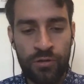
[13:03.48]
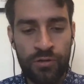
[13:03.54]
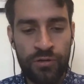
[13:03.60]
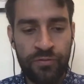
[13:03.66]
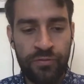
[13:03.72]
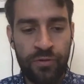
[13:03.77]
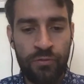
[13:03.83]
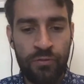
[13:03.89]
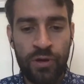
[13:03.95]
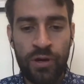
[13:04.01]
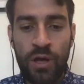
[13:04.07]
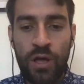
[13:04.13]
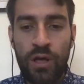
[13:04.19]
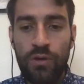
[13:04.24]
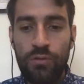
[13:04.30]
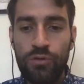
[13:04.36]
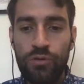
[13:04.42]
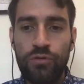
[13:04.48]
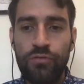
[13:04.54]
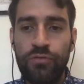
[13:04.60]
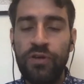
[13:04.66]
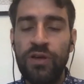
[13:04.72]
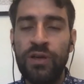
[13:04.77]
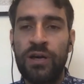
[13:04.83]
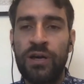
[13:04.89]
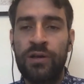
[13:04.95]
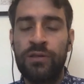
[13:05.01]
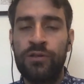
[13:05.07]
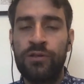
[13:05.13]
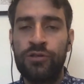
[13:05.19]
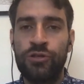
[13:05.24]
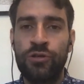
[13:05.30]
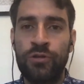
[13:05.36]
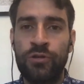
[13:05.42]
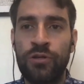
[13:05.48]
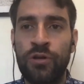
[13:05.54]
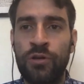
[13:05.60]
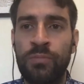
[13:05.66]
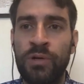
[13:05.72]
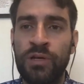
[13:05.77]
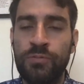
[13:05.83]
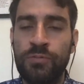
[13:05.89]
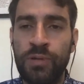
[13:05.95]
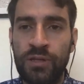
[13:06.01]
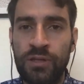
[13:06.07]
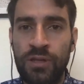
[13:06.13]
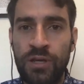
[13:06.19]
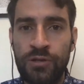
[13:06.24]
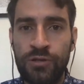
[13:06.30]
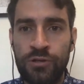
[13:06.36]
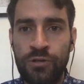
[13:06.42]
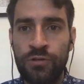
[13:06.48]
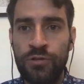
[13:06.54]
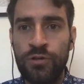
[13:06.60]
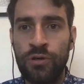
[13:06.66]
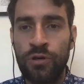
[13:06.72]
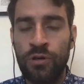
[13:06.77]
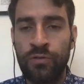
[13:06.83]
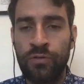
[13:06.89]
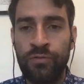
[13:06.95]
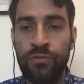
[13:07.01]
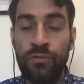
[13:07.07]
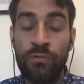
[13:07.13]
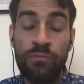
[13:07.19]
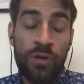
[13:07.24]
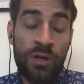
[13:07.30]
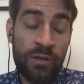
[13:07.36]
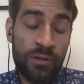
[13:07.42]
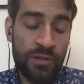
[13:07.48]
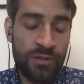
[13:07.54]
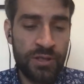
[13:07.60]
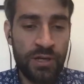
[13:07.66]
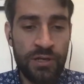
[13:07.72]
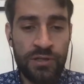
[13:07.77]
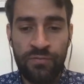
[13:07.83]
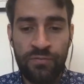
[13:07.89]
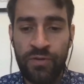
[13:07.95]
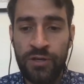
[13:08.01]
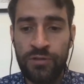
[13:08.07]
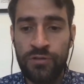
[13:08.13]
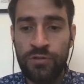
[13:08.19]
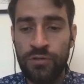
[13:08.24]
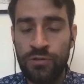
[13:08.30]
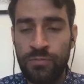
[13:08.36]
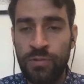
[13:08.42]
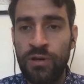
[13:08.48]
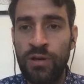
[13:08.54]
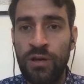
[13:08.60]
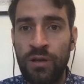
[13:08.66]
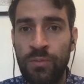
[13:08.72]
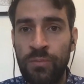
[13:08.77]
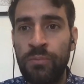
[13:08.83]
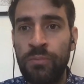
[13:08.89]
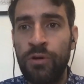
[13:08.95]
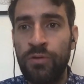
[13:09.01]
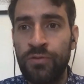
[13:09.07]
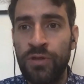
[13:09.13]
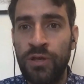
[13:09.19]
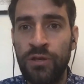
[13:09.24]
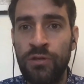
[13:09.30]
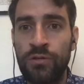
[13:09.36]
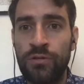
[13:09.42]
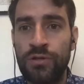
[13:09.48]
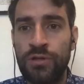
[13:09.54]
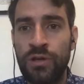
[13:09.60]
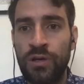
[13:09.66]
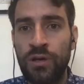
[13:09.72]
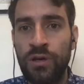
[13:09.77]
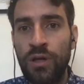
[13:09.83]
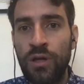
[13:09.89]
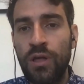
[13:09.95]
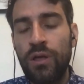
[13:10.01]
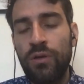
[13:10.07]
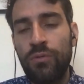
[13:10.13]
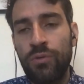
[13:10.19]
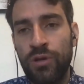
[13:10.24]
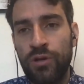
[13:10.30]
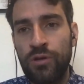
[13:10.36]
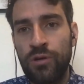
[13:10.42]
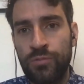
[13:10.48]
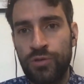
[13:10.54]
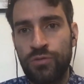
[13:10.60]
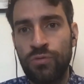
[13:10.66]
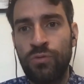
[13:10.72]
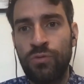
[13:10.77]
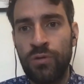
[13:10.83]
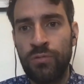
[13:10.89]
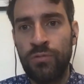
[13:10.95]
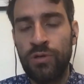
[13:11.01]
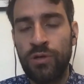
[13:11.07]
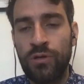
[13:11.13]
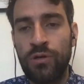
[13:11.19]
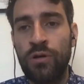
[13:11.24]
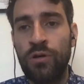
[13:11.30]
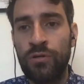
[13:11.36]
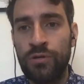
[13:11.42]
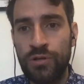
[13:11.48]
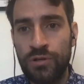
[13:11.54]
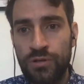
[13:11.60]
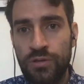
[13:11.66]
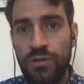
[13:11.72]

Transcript: forward, what do you think are the short-term expectations of, well, in this case, investors, but really maybe of the industry when it comes to quantum technologies?